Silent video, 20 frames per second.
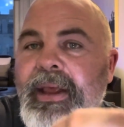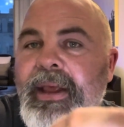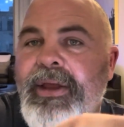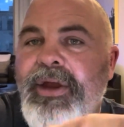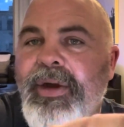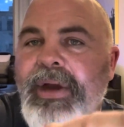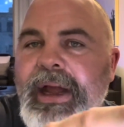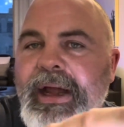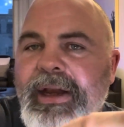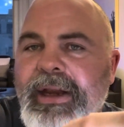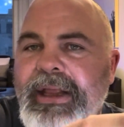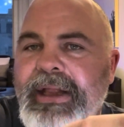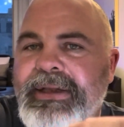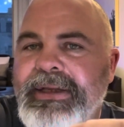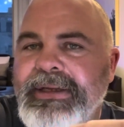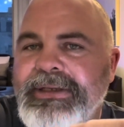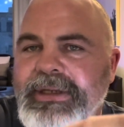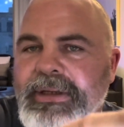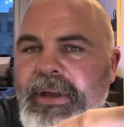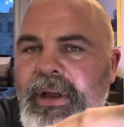you're not gonna get
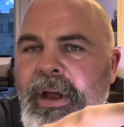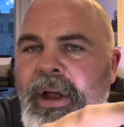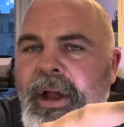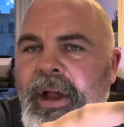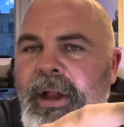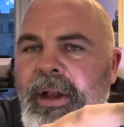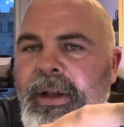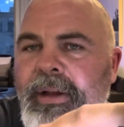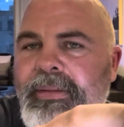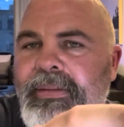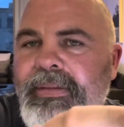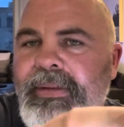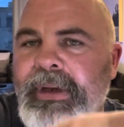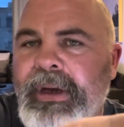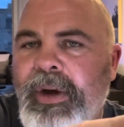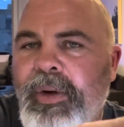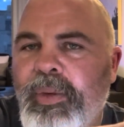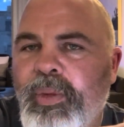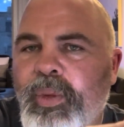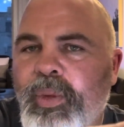this all,
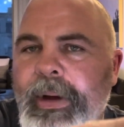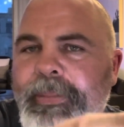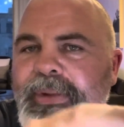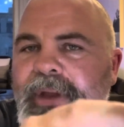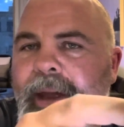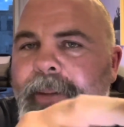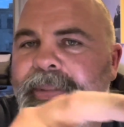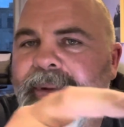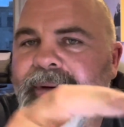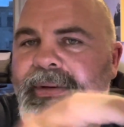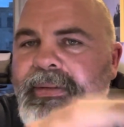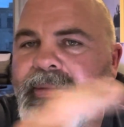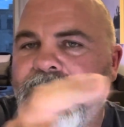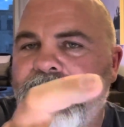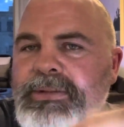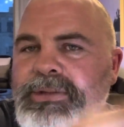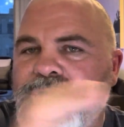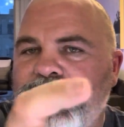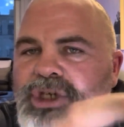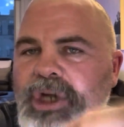ripped up and
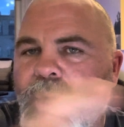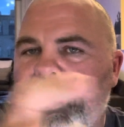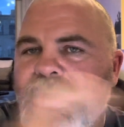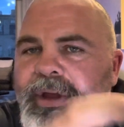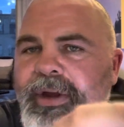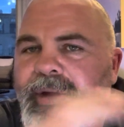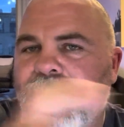showing